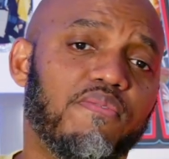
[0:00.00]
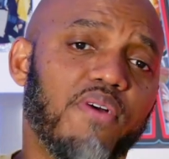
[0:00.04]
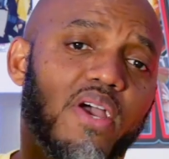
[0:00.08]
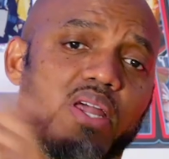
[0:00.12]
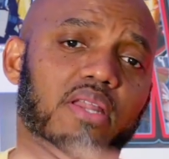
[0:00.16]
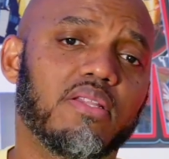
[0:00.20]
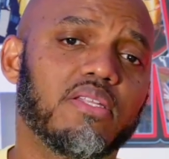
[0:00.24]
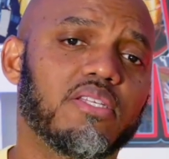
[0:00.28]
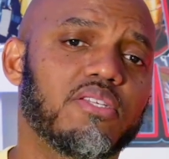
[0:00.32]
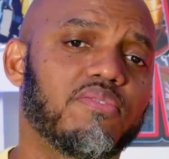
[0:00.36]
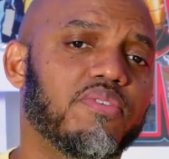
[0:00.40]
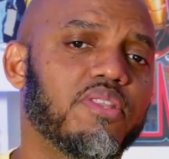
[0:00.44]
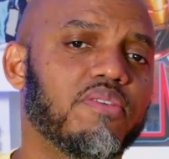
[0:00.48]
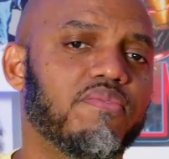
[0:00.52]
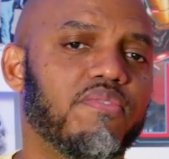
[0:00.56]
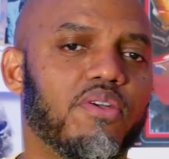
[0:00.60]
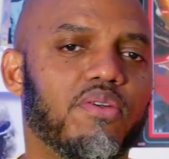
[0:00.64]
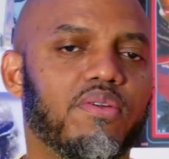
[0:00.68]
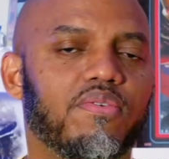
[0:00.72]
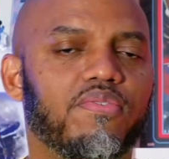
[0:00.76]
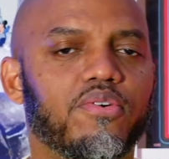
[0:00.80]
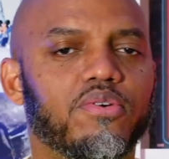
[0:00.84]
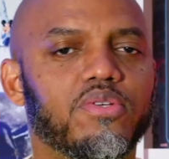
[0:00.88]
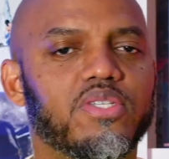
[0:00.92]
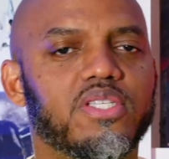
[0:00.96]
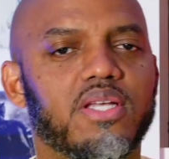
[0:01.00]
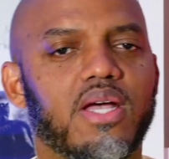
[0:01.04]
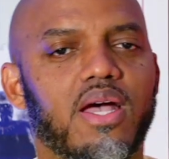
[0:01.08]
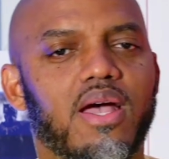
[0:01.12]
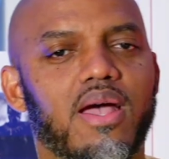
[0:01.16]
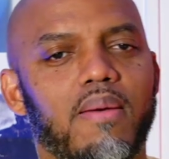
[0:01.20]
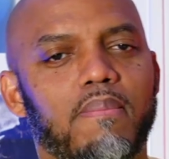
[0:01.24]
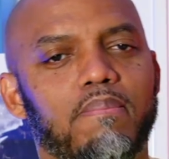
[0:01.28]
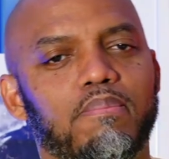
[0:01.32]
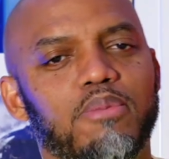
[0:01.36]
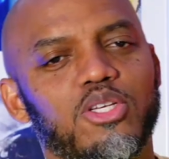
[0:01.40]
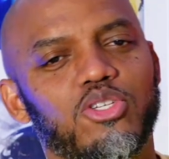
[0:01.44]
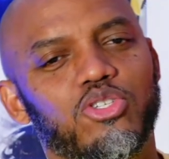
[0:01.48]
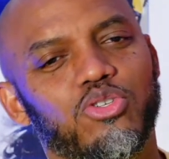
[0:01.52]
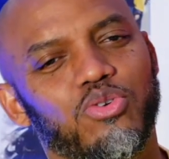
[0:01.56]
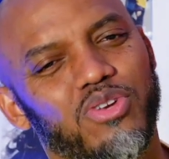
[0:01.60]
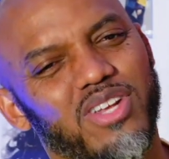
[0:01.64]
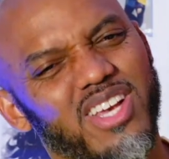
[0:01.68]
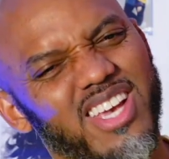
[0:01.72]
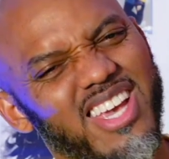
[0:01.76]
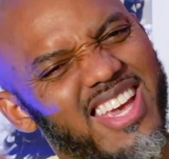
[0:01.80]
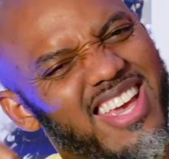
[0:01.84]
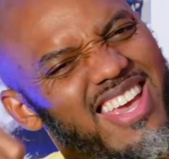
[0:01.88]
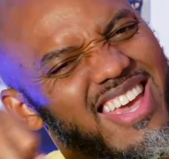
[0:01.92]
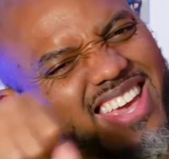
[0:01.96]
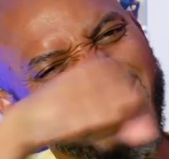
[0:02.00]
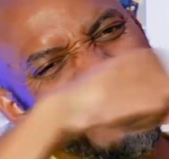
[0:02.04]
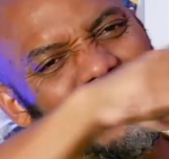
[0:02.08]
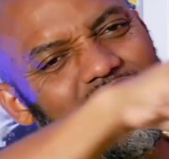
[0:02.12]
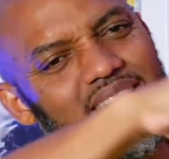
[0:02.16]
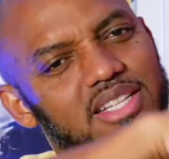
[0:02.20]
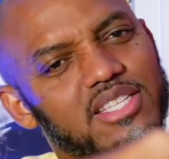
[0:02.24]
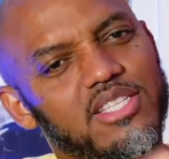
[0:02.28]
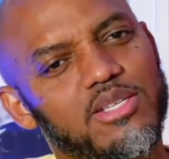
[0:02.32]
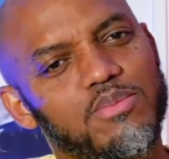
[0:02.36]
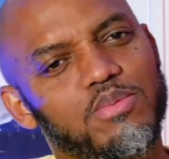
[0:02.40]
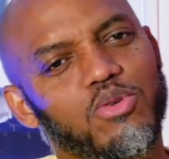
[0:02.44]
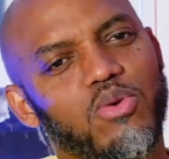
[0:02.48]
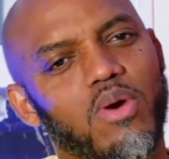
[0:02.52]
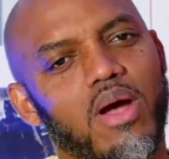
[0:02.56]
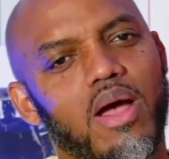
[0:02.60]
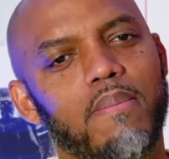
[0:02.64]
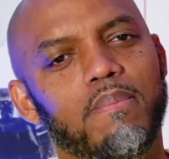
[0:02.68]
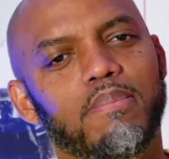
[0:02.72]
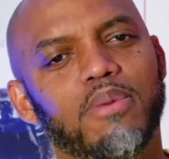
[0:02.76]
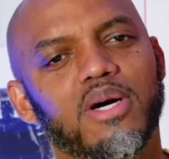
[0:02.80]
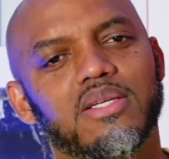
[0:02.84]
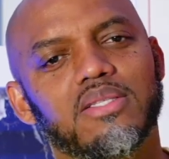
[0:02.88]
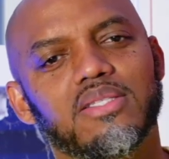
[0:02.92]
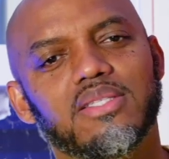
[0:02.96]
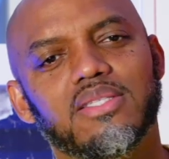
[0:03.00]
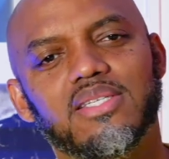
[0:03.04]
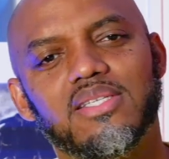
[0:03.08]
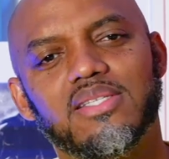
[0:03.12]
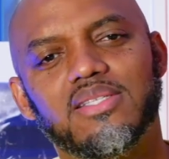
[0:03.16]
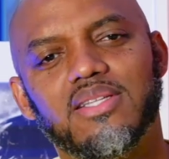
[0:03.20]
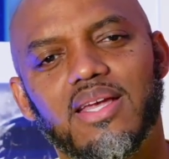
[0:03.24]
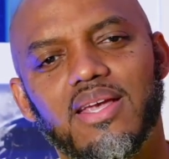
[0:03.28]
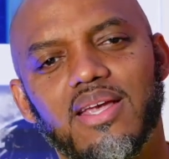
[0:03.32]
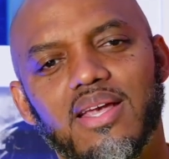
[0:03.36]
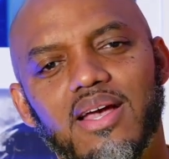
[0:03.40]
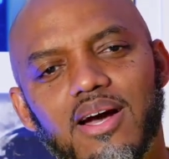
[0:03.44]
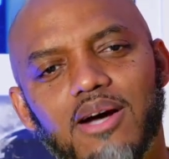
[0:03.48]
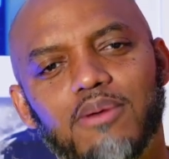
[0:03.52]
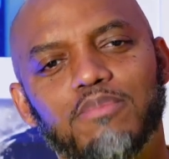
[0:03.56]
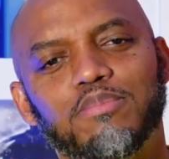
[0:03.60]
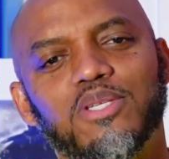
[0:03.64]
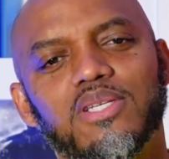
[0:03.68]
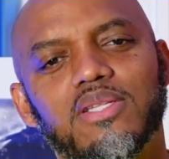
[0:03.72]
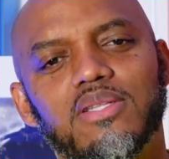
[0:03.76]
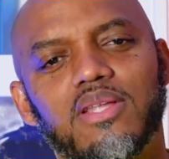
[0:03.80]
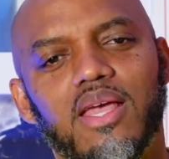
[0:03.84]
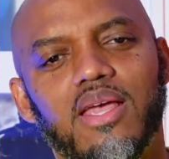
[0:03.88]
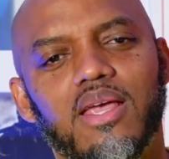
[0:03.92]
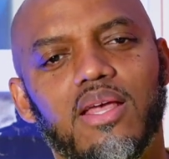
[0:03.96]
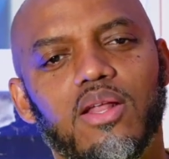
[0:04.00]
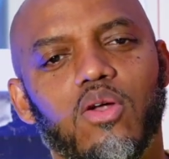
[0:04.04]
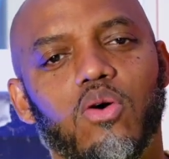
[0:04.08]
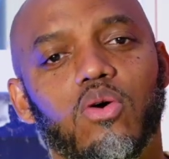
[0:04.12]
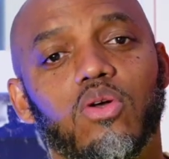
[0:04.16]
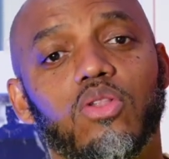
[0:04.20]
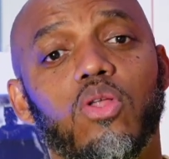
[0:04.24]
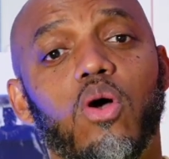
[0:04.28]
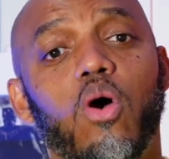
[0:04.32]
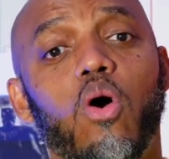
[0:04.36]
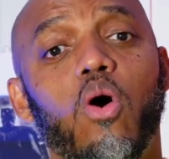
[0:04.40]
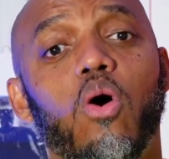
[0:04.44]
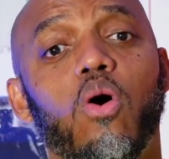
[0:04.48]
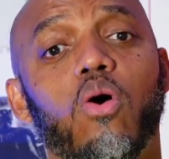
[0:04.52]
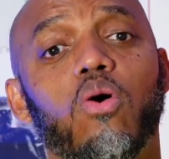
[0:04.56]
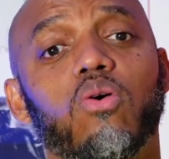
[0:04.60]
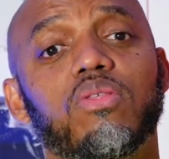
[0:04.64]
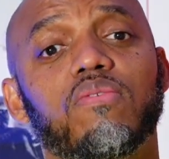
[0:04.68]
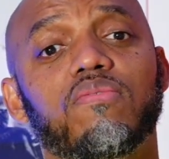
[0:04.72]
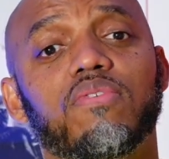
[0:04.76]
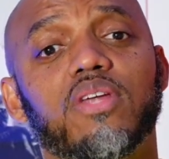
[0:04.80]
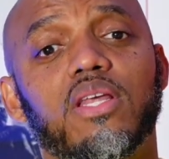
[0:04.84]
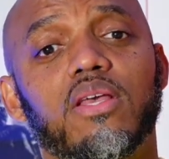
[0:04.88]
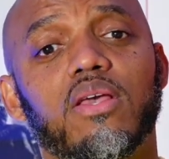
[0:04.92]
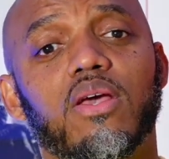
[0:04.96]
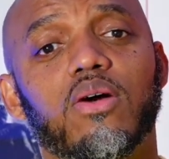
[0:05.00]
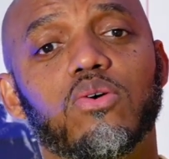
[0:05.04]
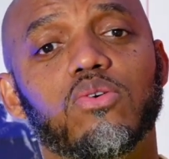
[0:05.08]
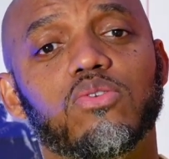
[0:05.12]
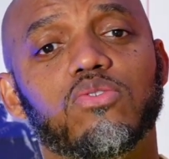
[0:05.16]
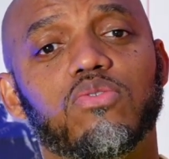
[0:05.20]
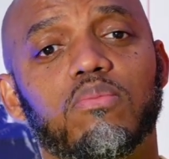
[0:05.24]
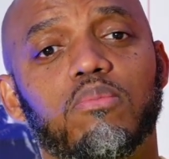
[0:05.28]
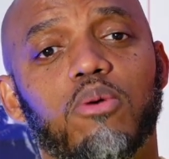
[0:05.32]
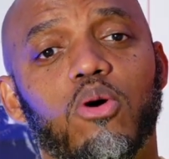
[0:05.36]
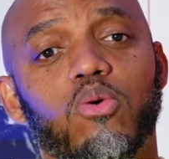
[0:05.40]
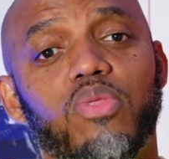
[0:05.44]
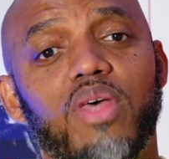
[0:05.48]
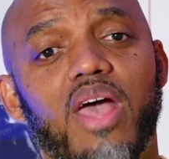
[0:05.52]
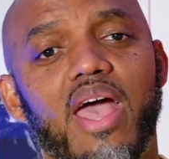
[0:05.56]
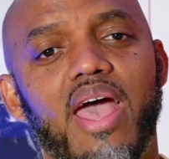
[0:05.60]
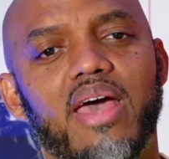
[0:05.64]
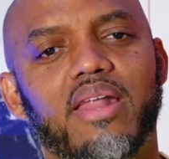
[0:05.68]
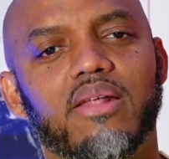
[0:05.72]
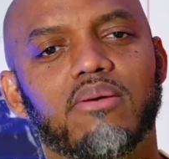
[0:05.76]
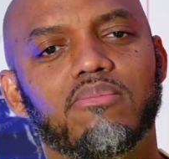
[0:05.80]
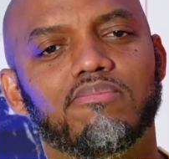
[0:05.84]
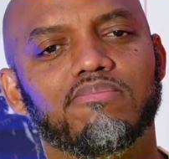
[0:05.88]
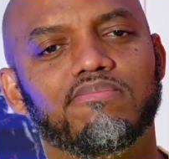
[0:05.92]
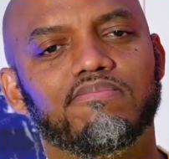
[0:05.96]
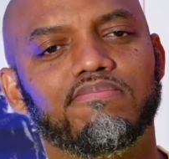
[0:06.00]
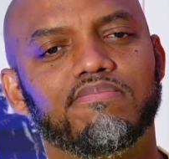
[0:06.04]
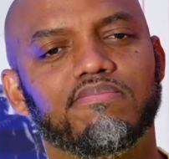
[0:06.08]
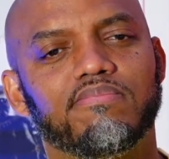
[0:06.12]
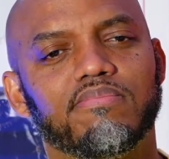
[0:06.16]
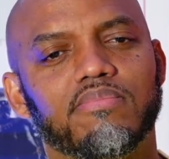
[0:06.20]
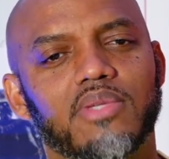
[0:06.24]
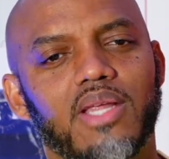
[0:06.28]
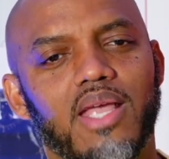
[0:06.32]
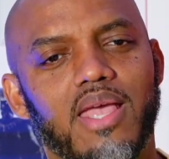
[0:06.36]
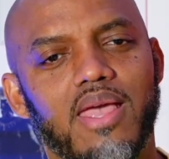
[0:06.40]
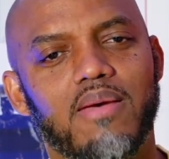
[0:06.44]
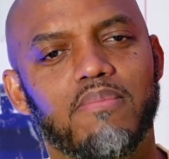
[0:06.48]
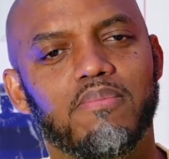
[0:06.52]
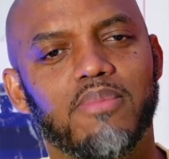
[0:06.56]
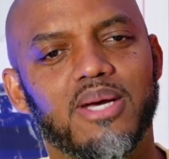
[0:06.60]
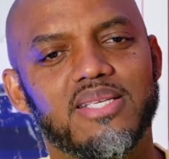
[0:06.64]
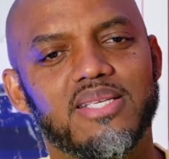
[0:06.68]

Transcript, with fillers: you're finding this for the very first time, be sure to hit that subscribe button to stay up to date on all the videos from both Adam and